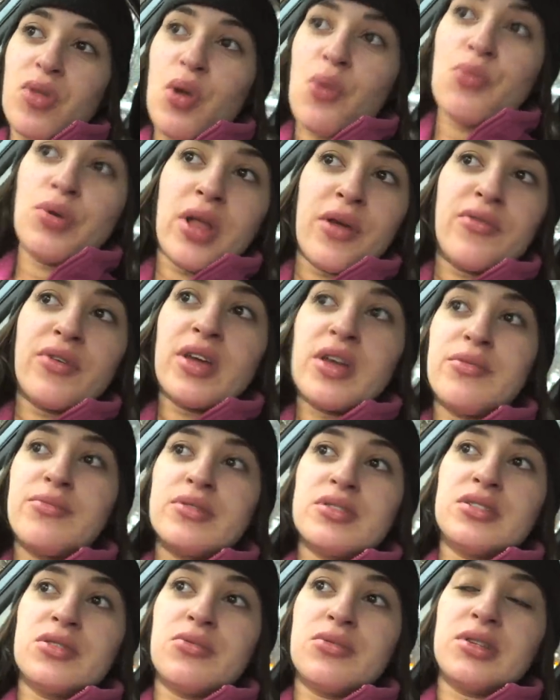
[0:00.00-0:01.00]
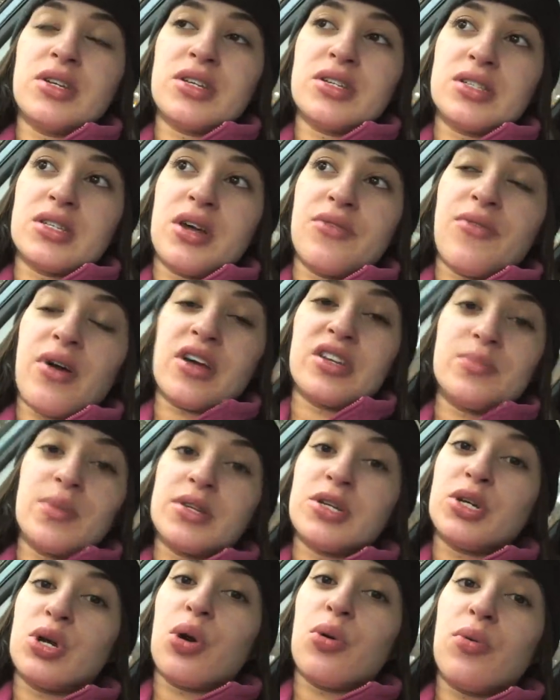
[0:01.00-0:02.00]
whatever he was doing this stuff I was
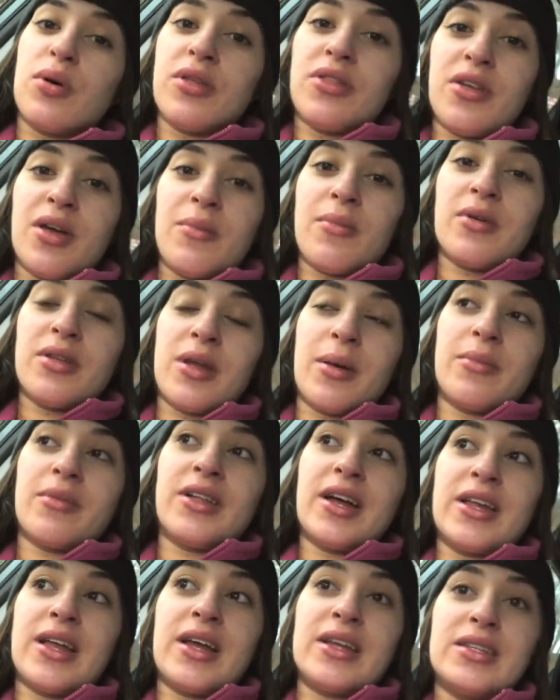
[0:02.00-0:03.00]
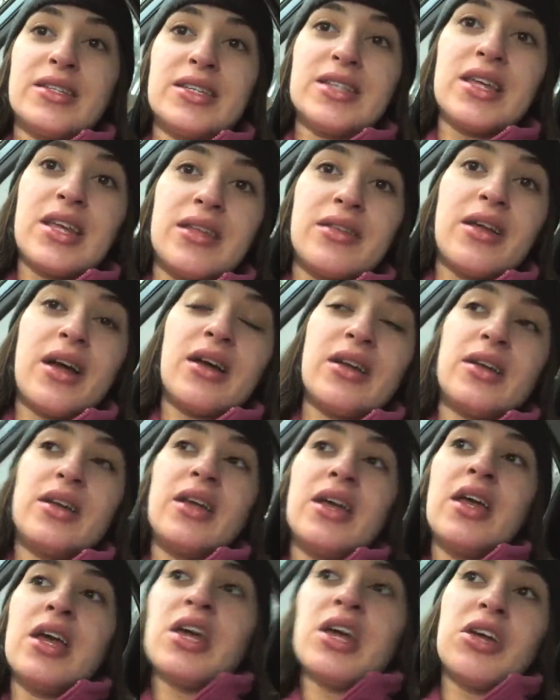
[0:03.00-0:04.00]
about to go with him and I'm glad I didn't not
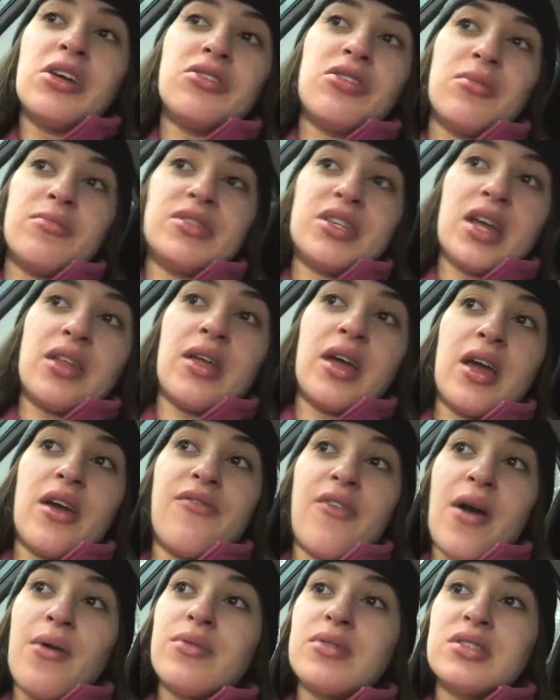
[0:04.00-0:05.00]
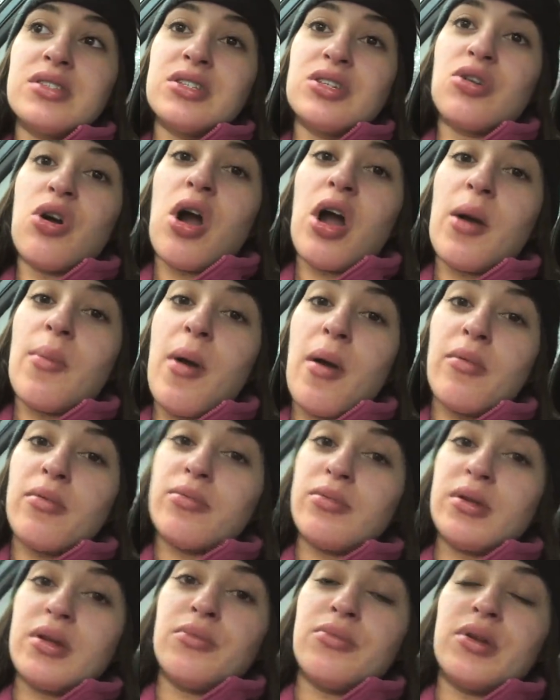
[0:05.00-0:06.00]
you know what I'm saying like if I was in the car I
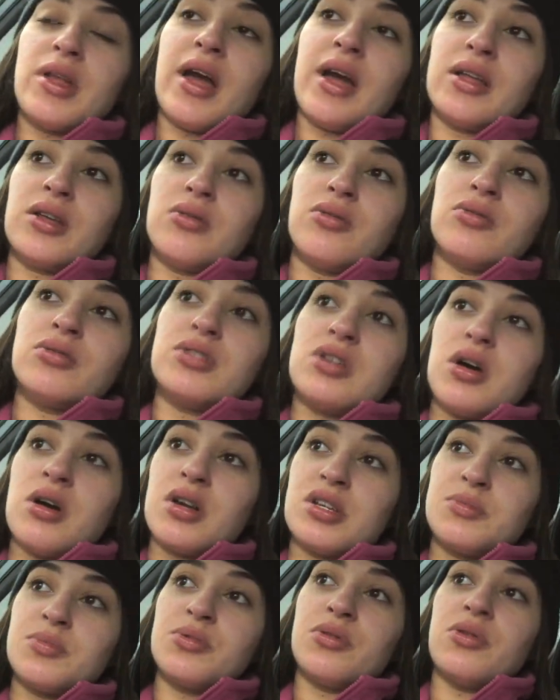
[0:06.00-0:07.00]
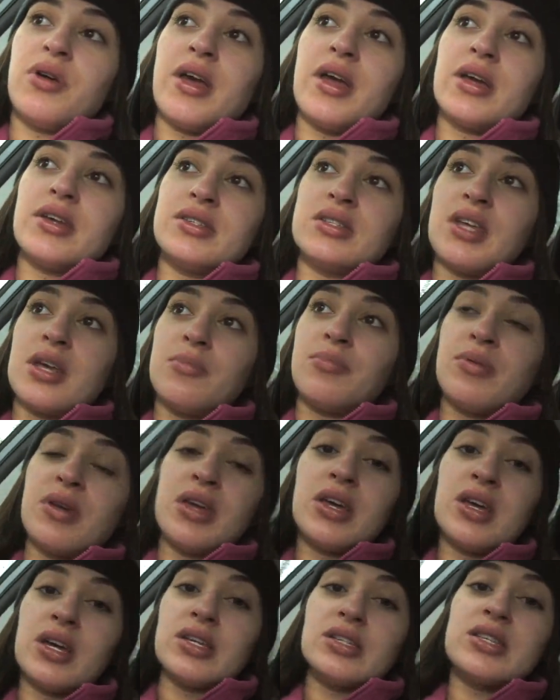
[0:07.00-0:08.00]
probably would have had to go to the hospital ASAP
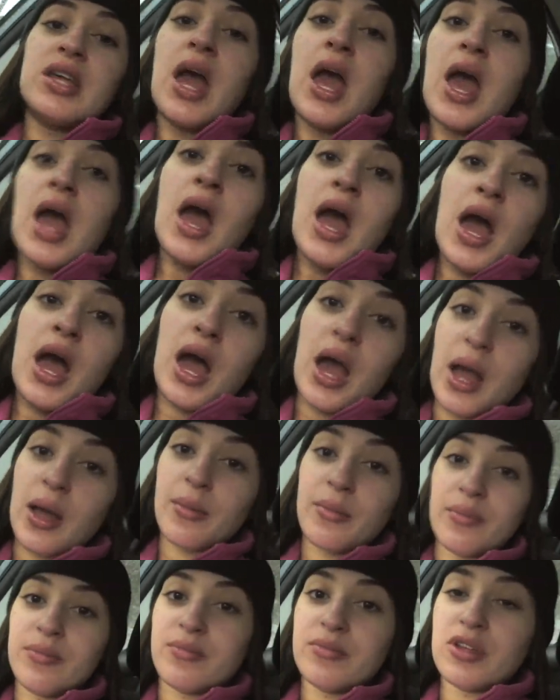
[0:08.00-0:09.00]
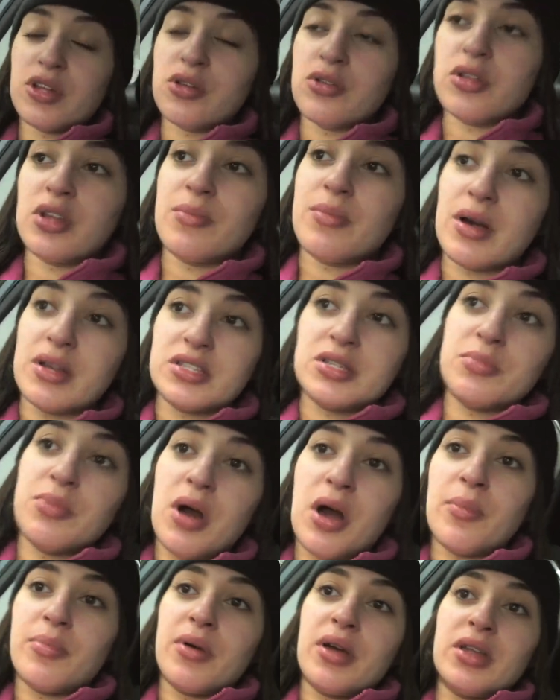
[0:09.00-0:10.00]
because I'm literally about to
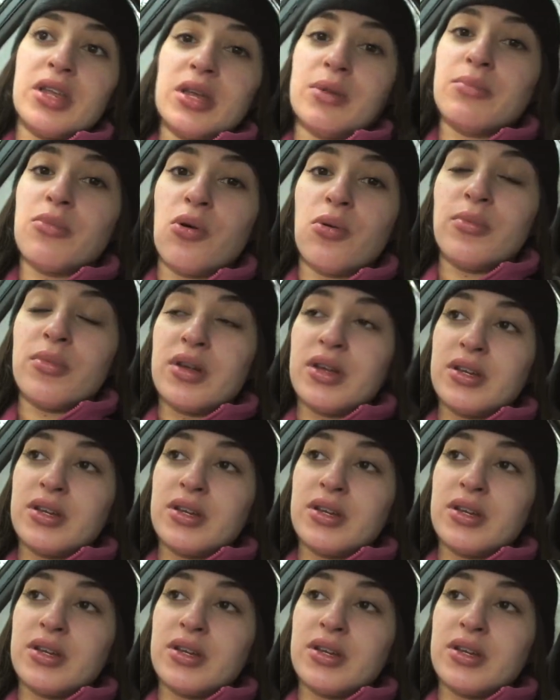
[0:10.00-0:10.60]
pop any moment